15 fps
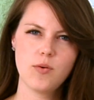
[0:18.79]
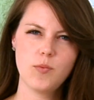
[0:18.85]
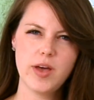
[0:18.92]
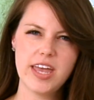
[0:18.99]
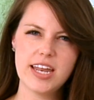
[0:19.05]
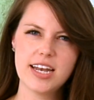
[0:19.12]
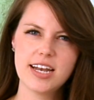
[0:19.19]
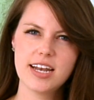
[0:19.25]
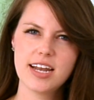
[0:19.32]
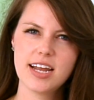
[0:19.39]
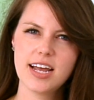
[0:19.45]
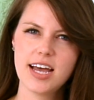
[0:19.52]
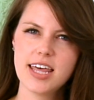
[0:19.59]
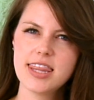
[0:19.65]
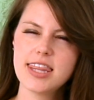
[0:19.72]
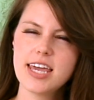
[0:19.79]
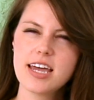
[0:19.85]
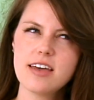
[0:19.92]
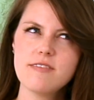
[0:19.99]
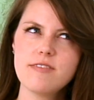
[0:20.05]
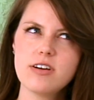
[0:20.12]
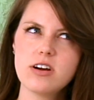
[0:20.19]
Wait, I think
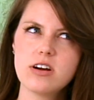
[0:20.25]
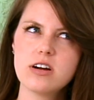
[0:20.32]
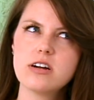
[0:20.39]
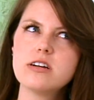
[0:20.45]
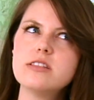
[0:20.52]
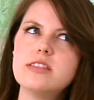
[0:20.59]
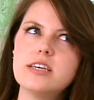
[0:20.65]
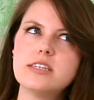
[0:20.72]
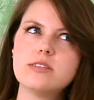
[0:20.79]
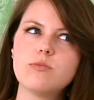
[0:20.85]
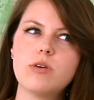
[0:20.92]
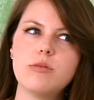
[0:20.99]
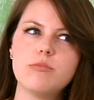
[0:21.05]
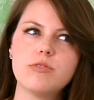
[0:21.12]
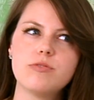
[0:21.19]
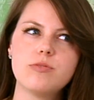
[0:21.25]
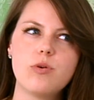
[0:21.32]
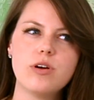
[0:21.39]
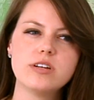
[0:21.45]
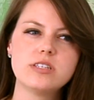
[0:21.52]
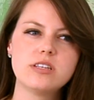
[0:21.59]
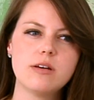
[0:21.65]
I've heard this one
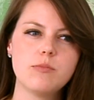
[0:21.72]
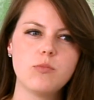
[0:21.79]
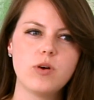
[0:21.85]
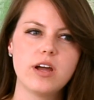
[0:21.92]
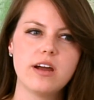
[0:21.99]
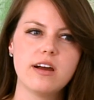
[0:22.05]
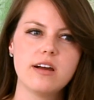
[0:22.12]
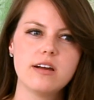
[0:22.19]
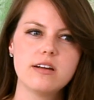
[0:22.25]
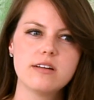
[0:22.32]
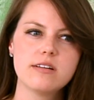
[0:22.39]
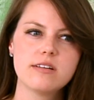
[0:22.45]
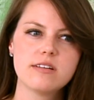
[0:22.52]
before somewhere.